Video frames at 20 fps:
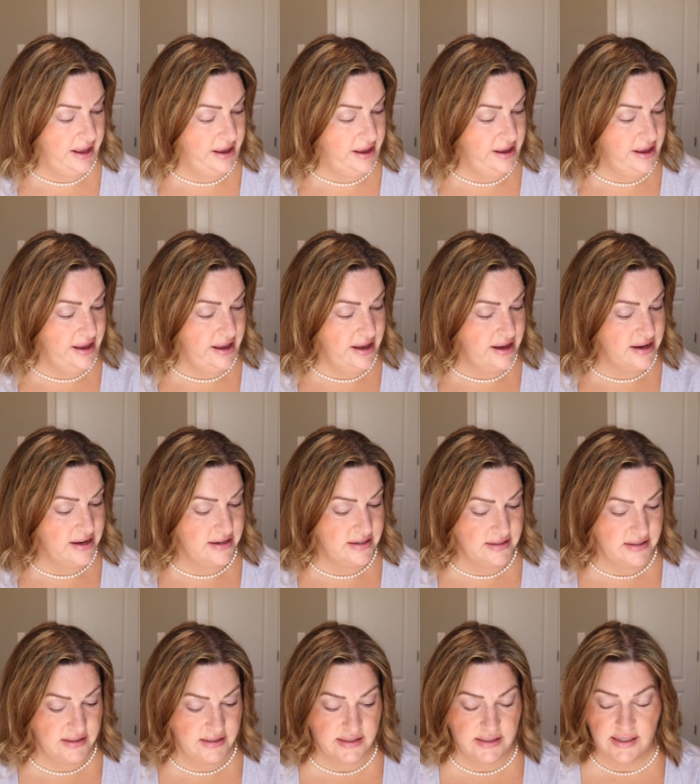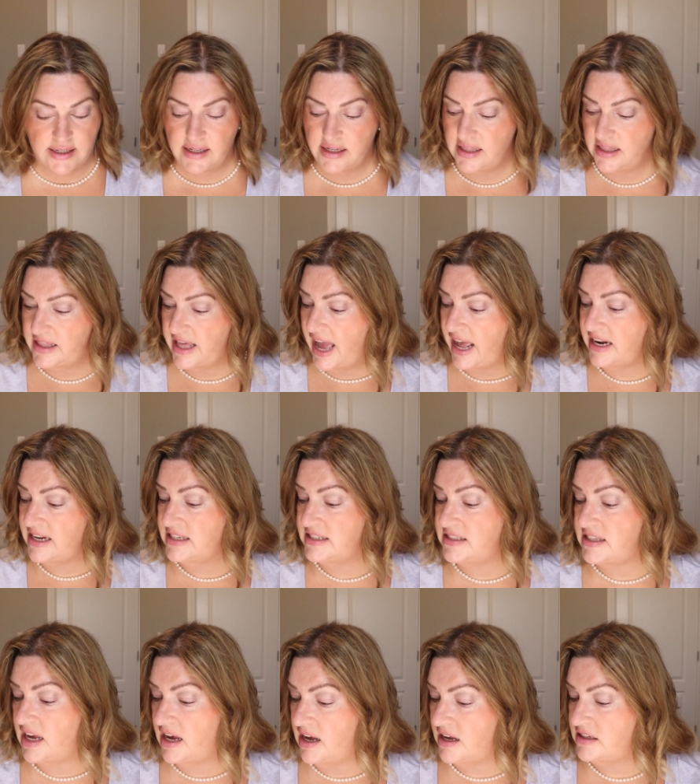And that
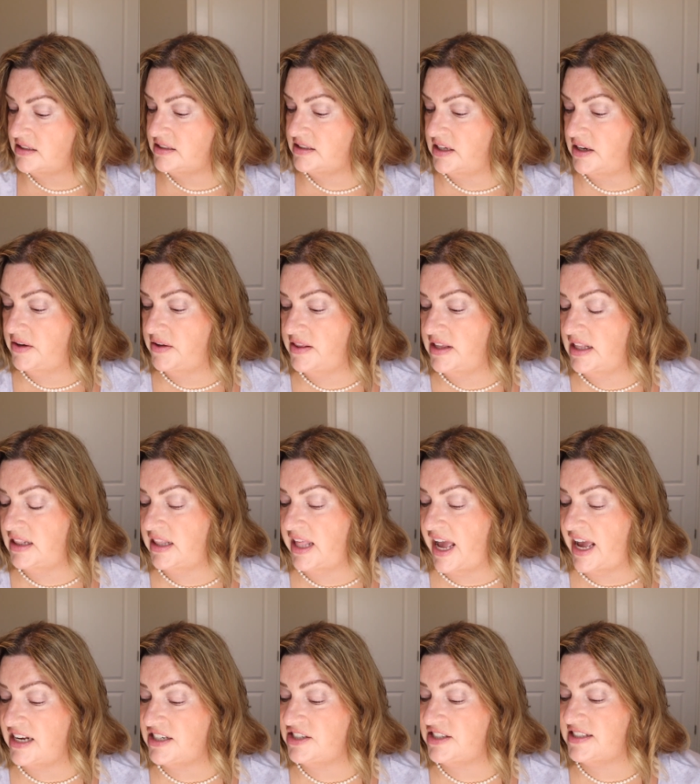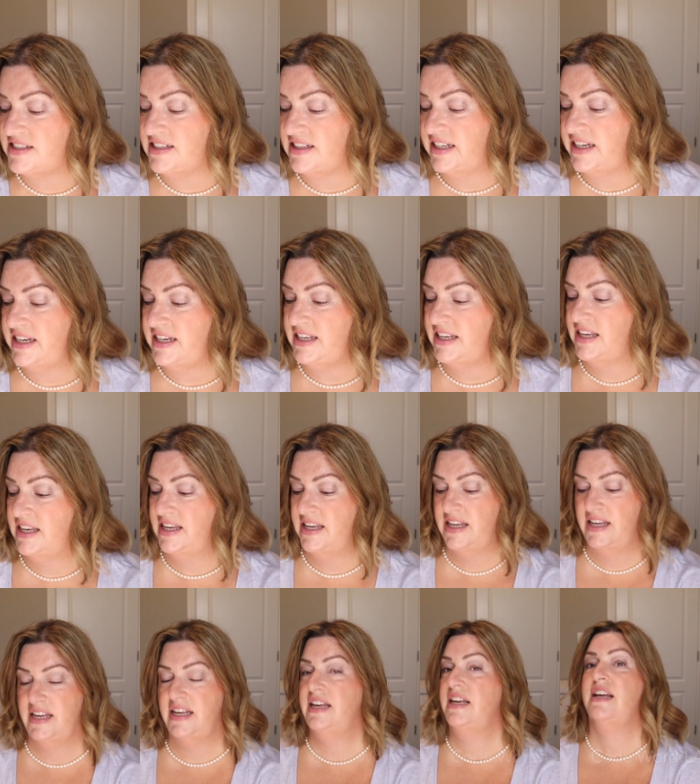is also the Lash Slick
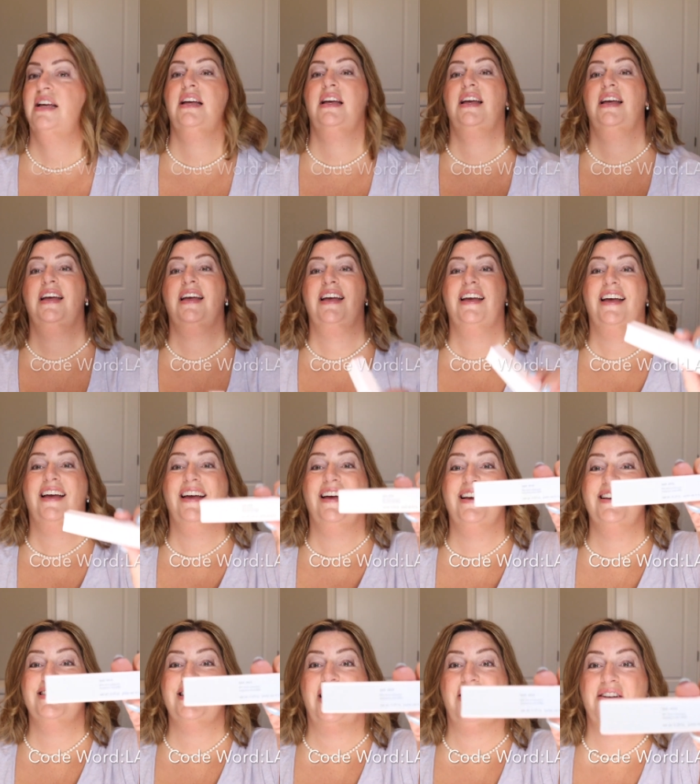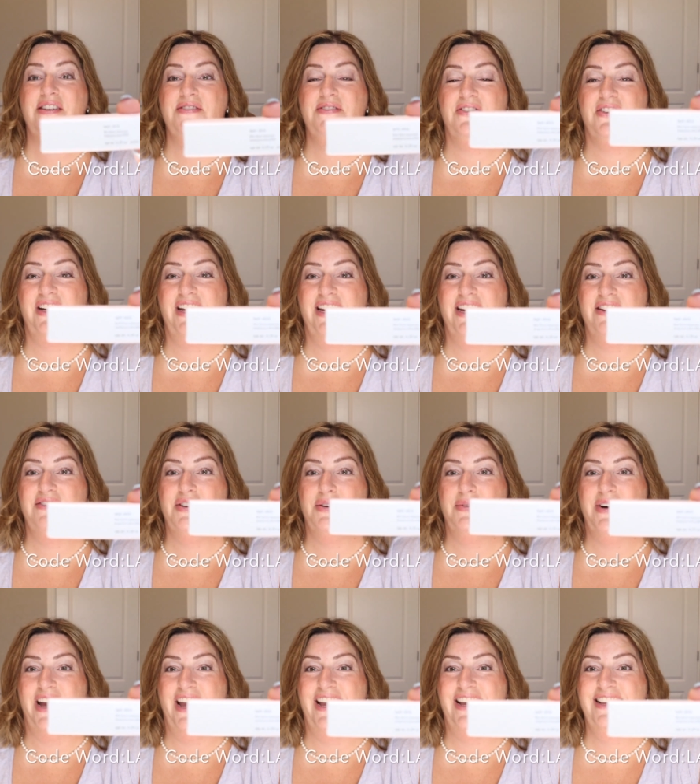is our free
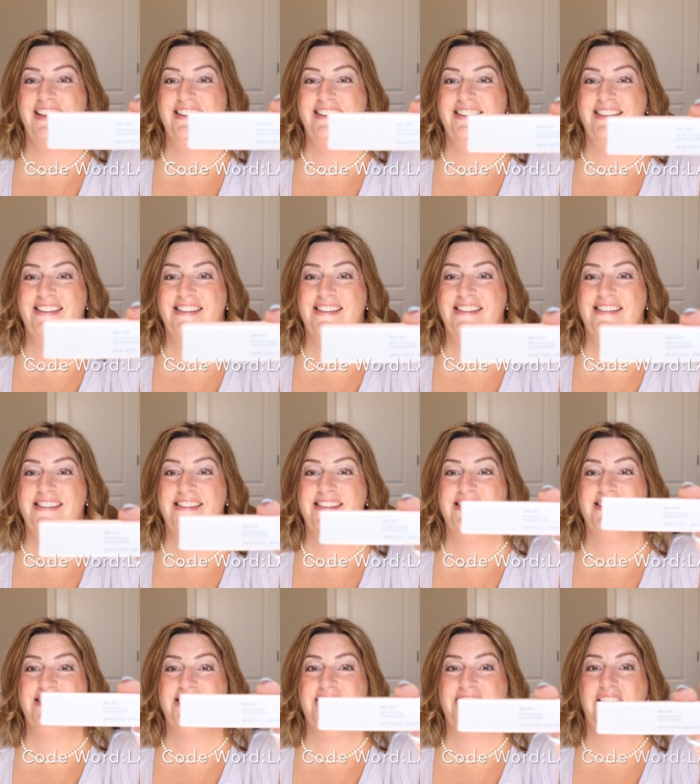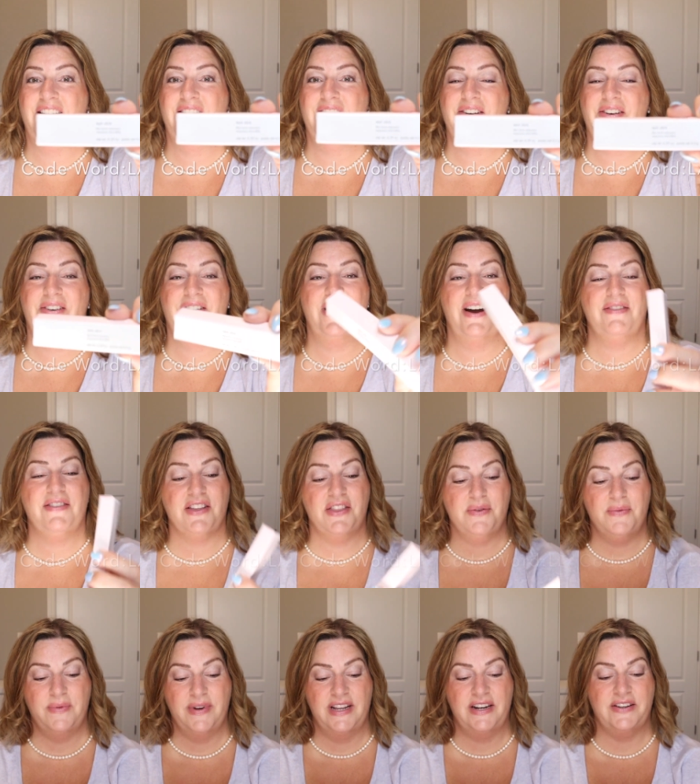giveaway. So whoever
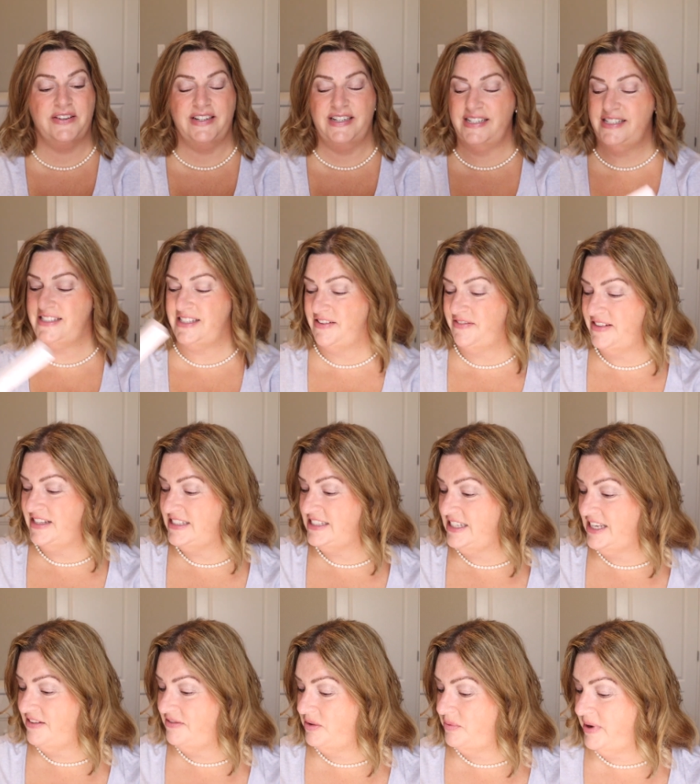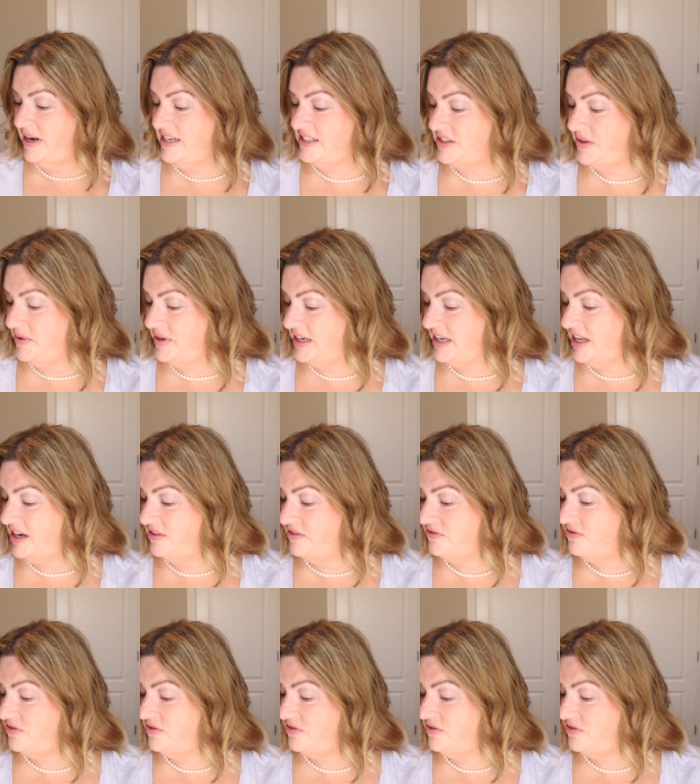the winner is of this giveaway is going to get a